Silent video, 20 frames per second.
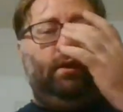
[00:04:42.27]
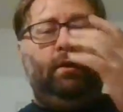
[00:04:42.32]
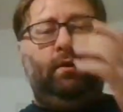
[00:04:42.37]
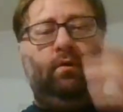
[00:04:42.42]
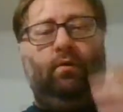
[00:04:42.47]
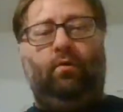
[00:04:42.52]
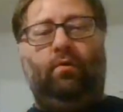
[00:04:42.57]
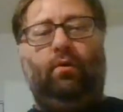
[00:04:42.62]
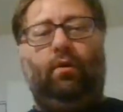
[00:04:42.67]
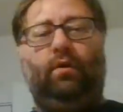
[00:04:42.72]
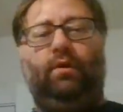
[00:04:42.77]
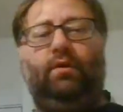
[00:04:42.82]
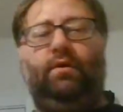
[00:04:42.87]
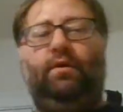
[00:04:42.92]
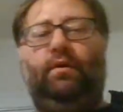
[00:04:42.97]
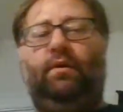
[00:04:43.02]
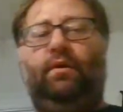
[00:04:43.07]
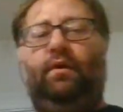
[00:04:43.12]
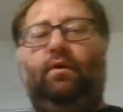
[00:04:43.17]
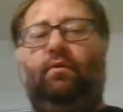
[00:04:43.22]
or
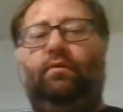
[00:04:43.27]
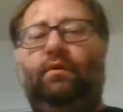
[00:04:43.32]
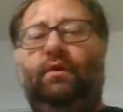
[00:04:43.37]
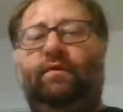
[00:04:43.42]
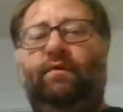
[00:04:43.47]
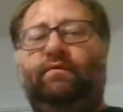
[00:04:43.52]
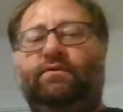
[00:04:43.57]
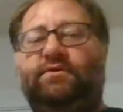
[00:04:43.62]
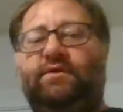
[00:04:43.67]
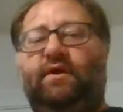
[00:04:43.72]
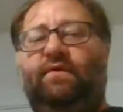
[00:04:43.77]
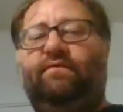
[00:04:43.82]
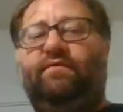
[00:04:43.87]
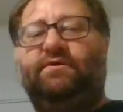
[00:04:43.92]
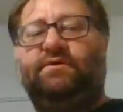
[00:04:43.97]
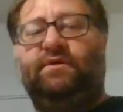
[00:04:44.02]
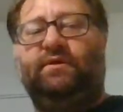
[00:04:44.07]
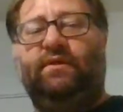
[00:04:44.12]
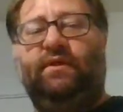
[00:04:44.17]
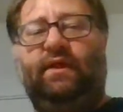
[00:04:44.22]
let's say if
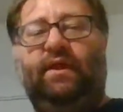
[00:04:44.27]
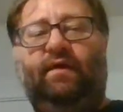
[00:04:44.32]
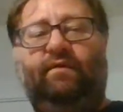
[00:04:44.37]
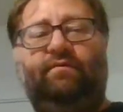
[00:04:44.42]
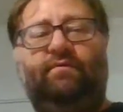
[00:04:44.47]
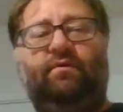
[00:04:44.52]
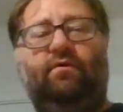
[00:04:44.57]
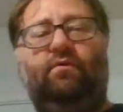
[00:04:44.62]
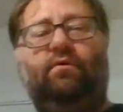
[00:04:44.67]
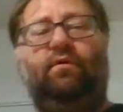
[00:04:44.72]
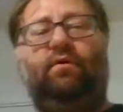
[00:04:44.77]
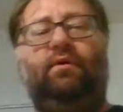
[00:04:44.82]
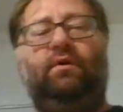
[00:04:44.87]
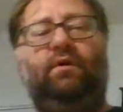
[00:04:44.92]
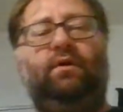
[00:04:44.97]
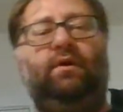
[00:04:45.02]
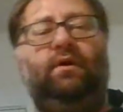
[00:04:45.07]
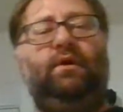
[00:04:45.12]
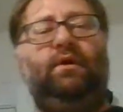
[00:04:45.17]
it's a left hook.